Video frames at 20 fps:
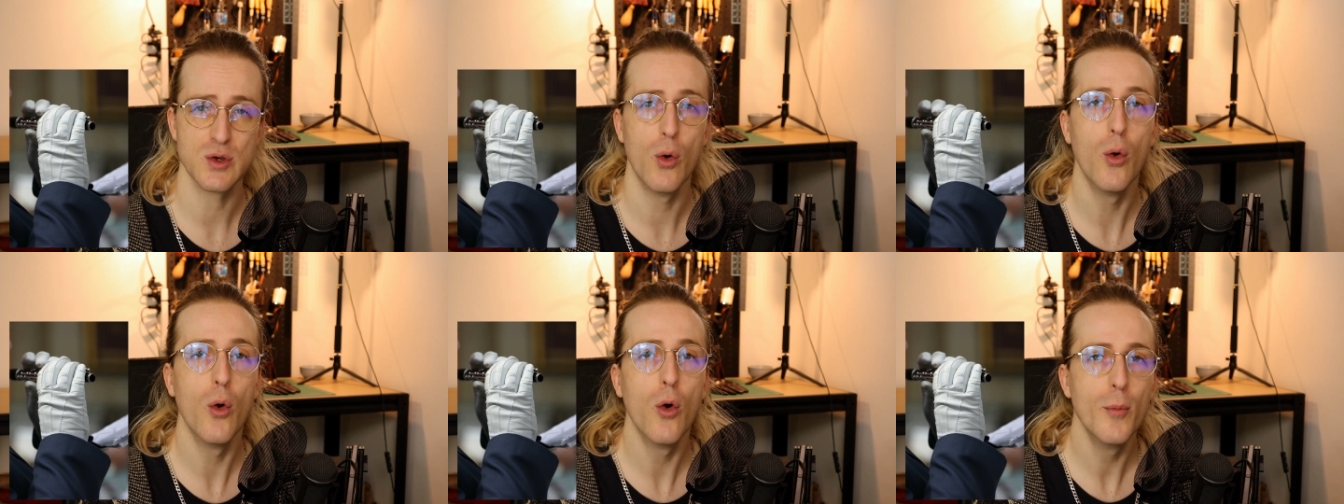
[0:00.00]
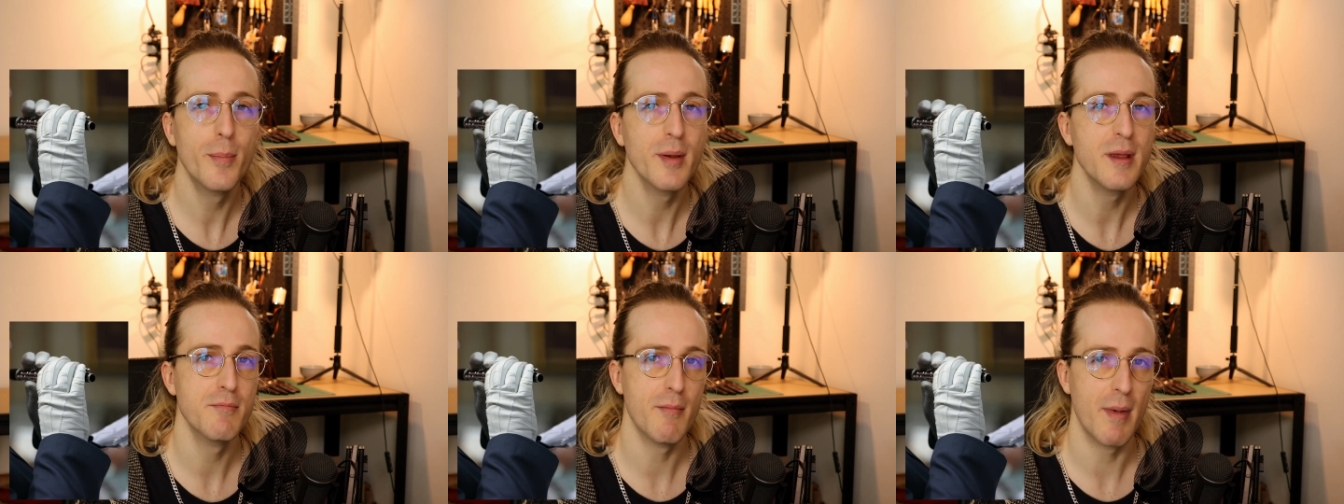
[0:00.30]
or
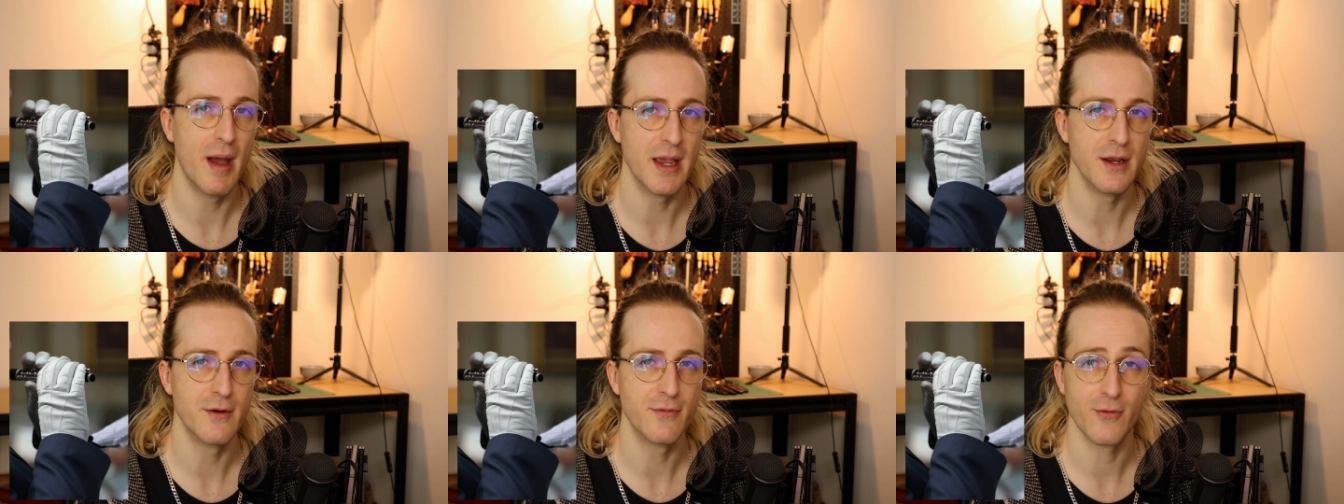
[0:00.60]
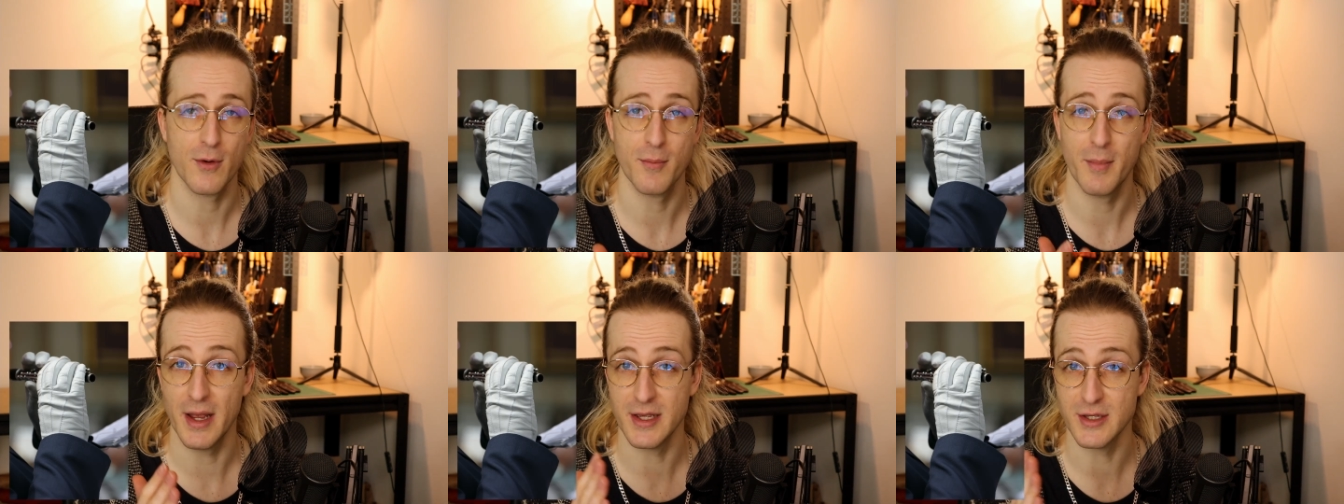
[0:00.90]
be made
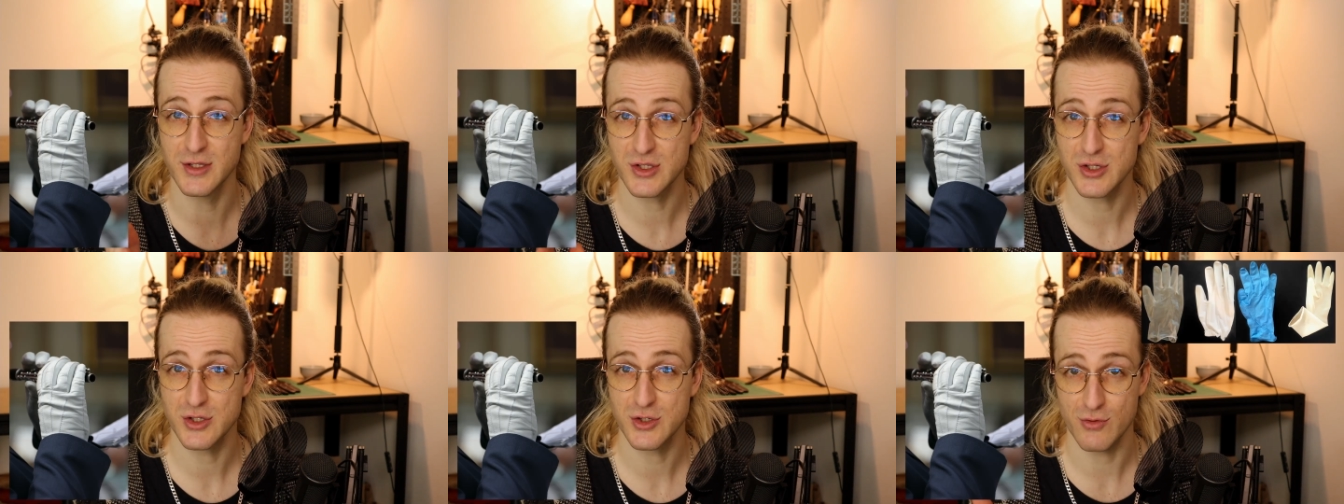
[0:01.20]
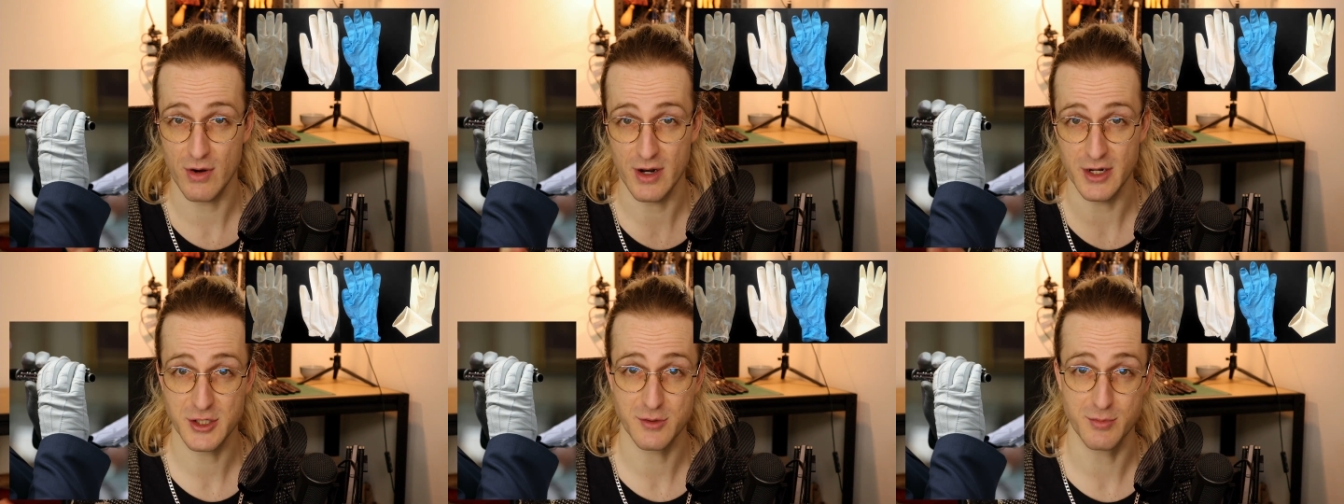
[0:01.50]
from a
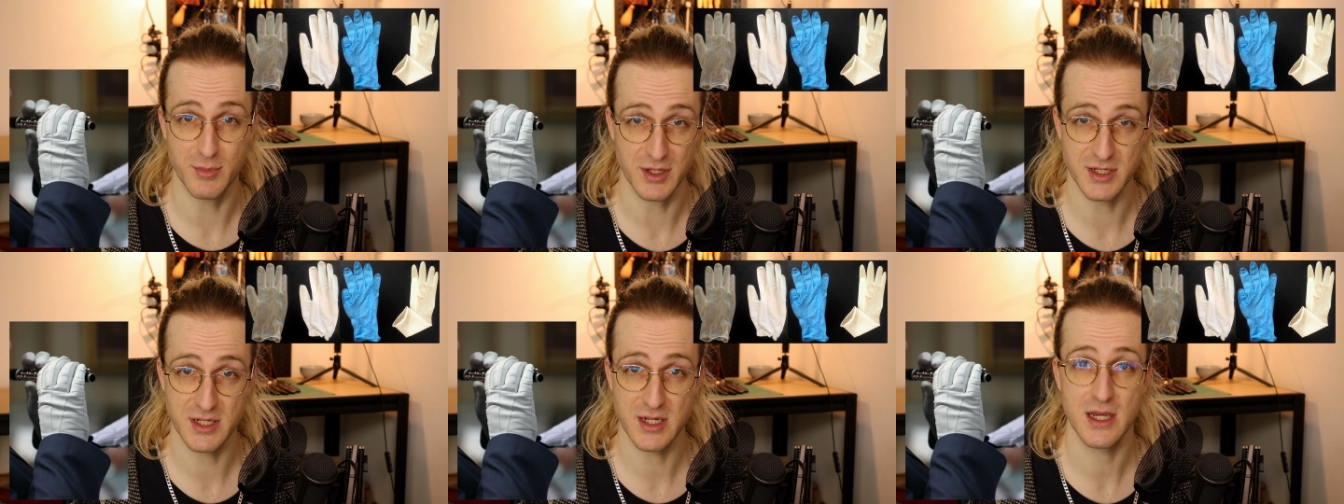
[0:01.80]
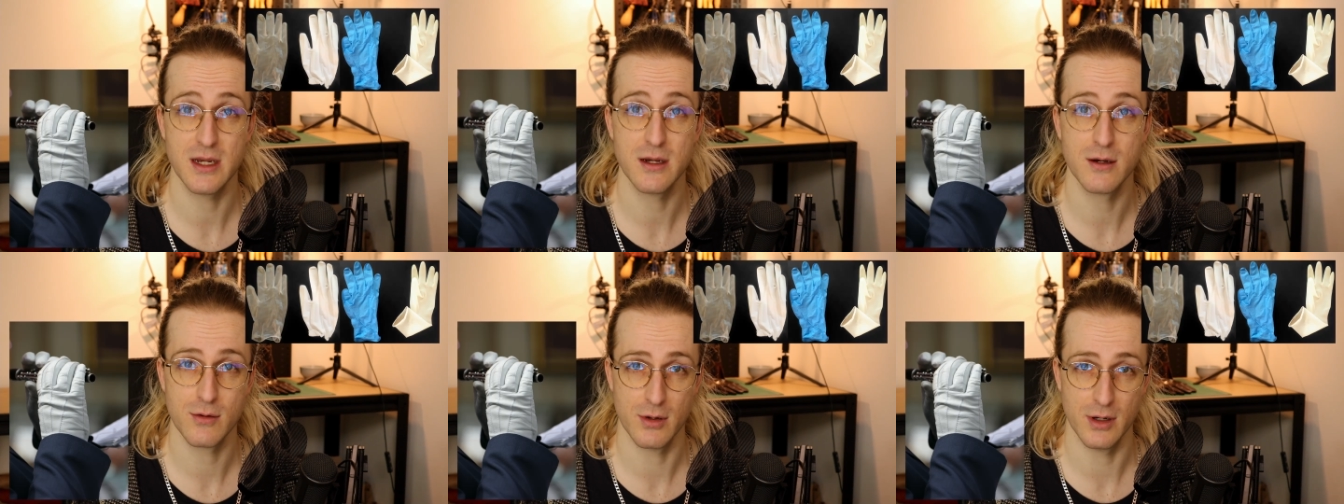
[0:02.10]
stretch
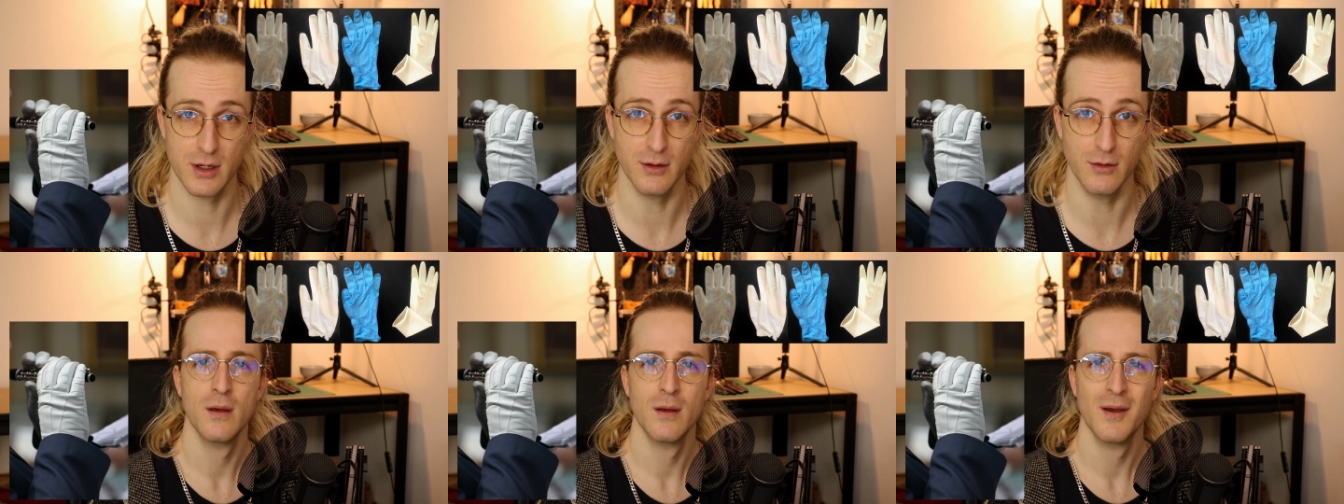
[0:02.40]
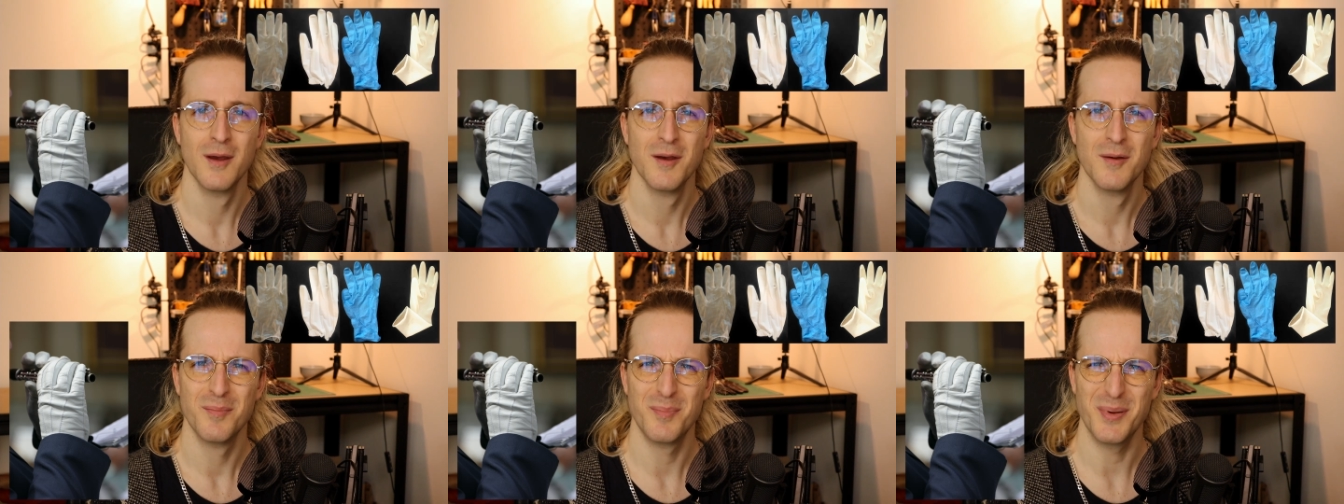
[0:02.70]
material.
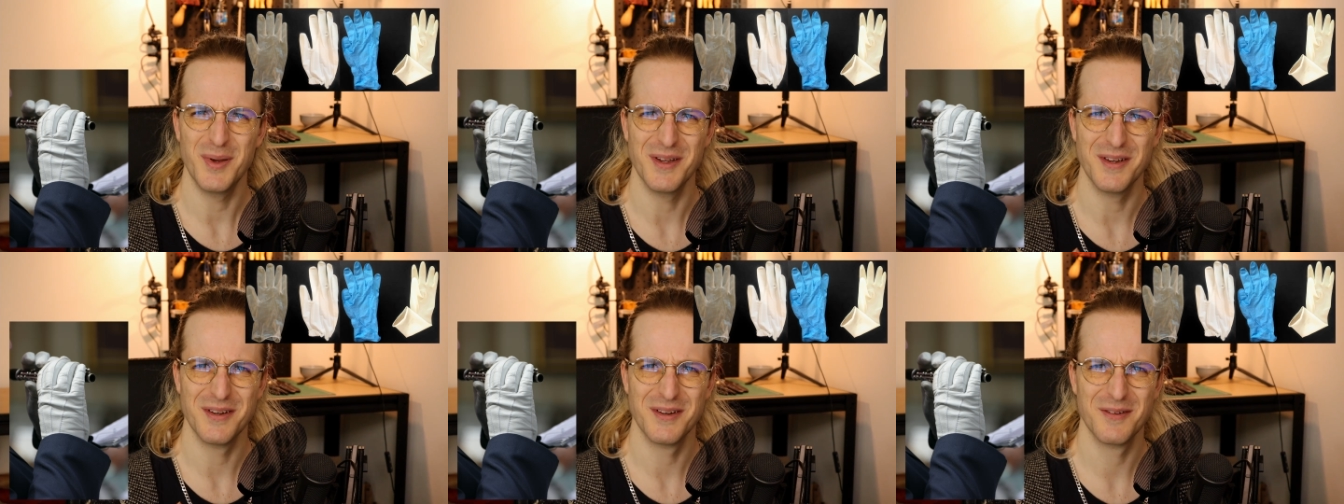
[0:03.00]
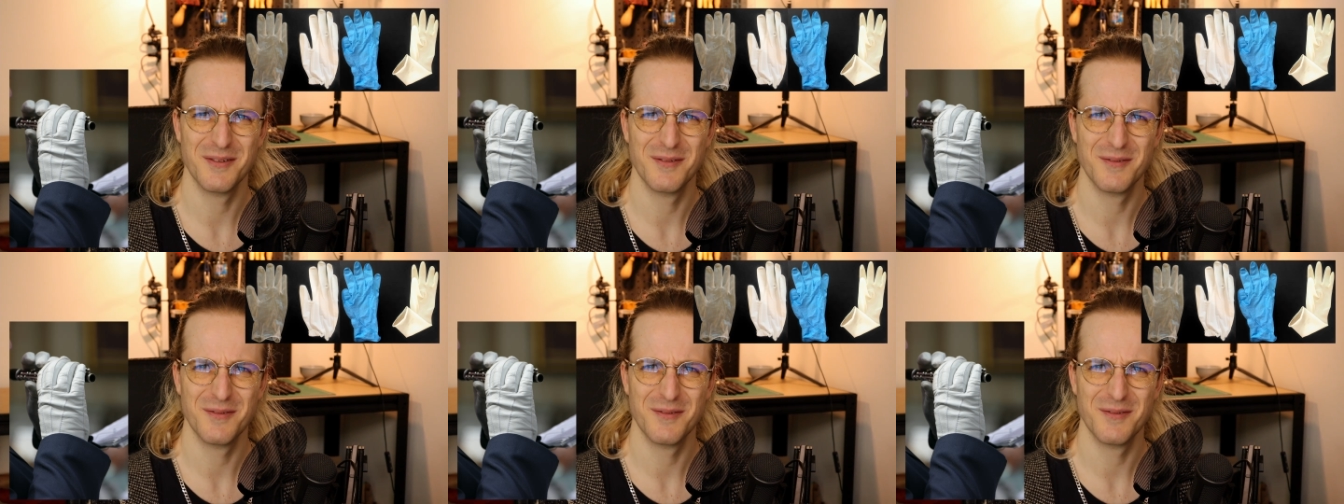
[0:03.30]
But